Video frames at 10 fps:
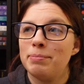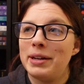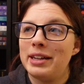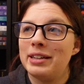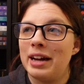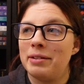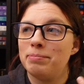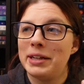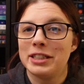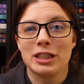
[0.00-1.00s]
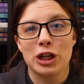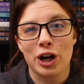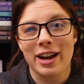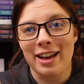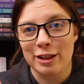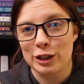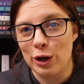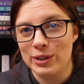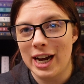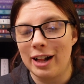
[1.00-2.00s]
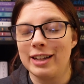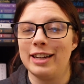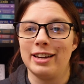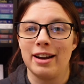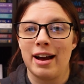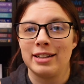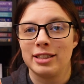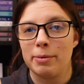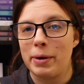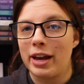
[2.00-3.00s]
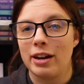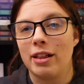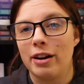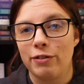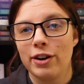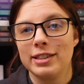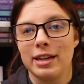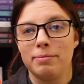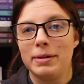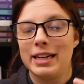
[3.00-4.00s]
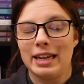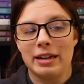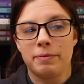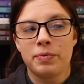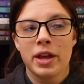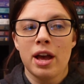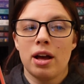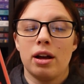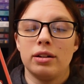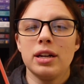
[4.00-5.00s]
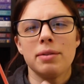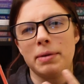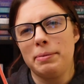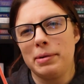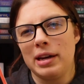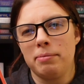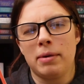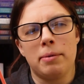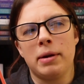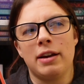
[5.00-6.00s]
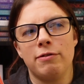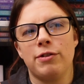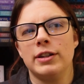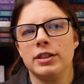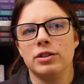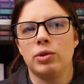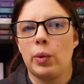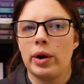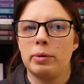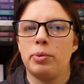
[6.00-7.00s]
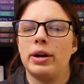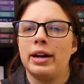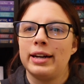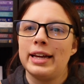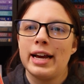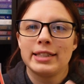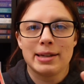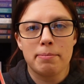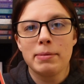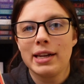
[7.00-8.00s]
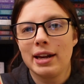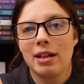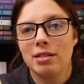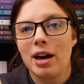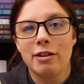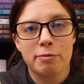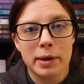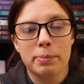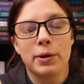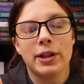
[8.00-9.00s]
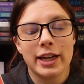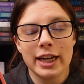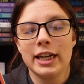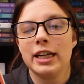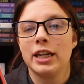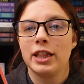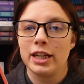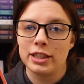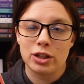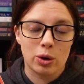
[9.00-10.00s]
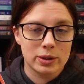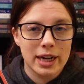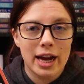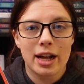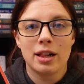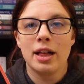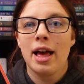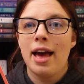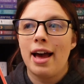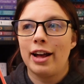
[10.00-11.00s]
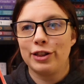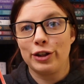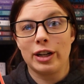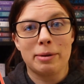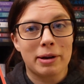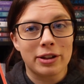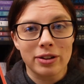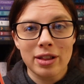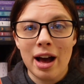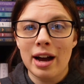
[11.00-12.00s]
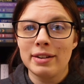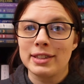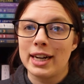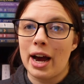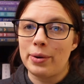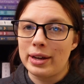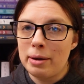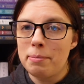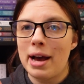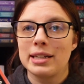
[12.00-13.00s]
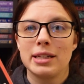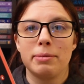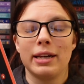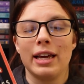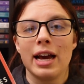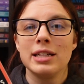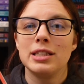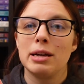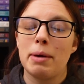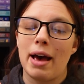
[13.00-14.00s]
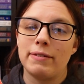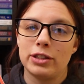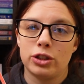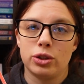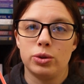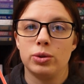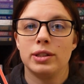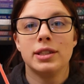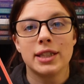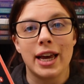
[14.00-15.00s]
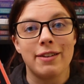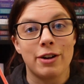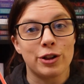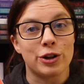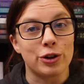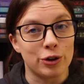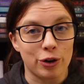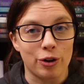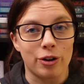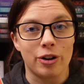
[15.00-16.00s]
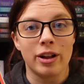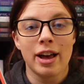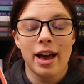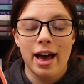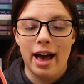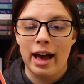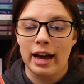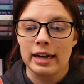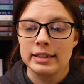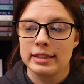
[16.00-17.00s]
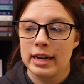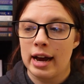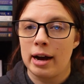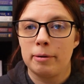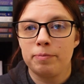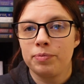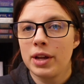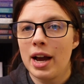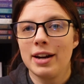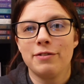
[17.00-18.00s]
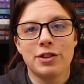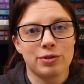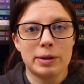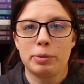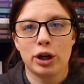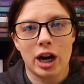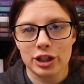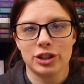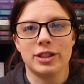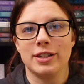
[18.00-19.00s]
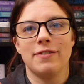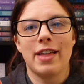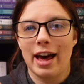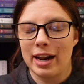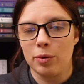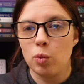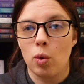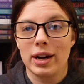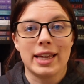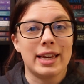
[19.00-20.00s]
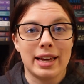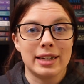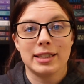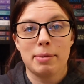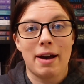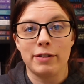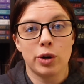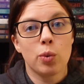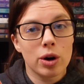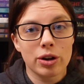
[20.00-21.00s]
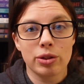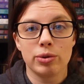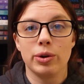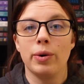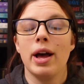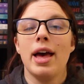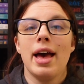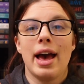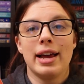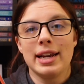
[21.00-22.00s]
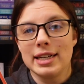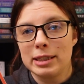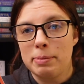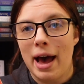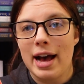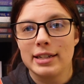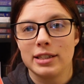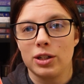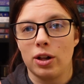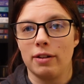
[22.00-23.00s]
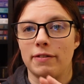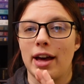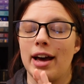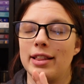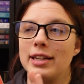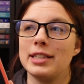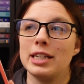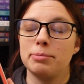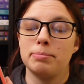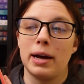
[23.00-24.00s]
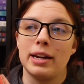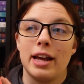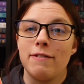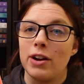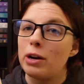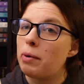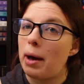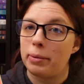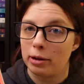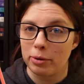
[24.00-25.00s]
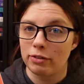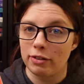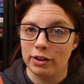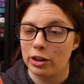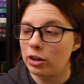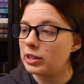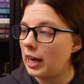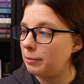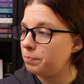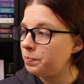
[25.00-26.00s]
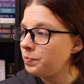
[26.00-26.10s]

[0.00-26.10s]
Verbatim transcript: being being stuck at this hotel. He ends up making a lot of friends and meeting not maybe not making friends is the right way to put it. And he ends up meeting a lot of people in this hotel and learning about their lives and how he impacts them. And he ends up having to save a little girl and um, kind of the repercussions of that and what he ends up having to work through and his past and all of that. This has been a very popular book for a very long time